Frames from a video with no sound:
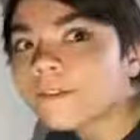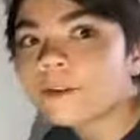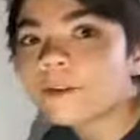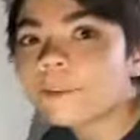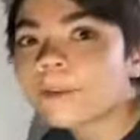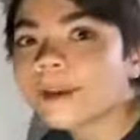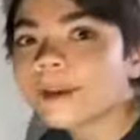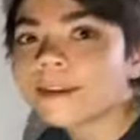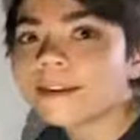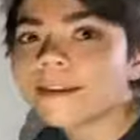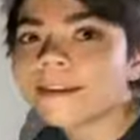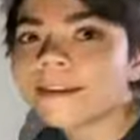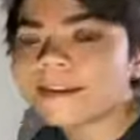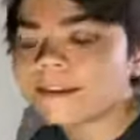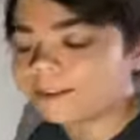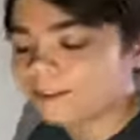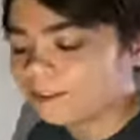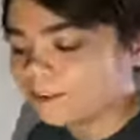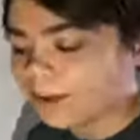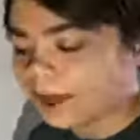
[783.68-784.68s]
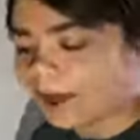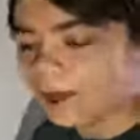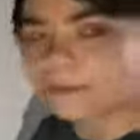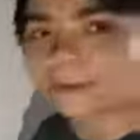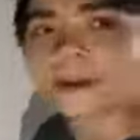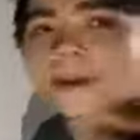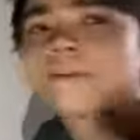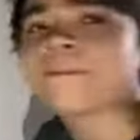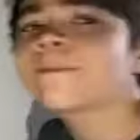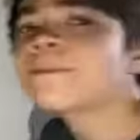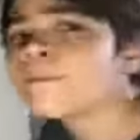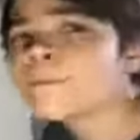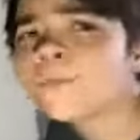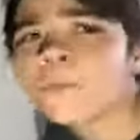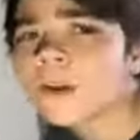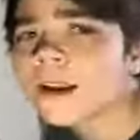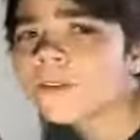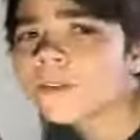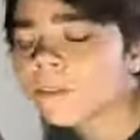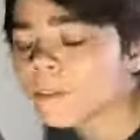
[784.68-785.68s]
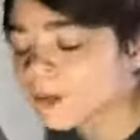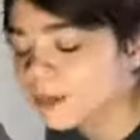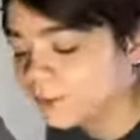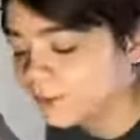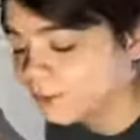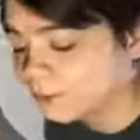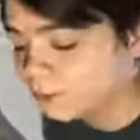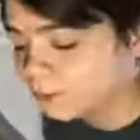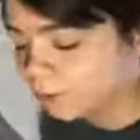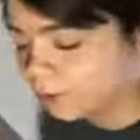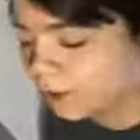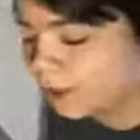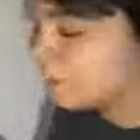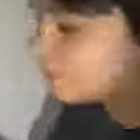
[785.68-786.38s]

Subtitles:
makes you happy, whatever brings you joy.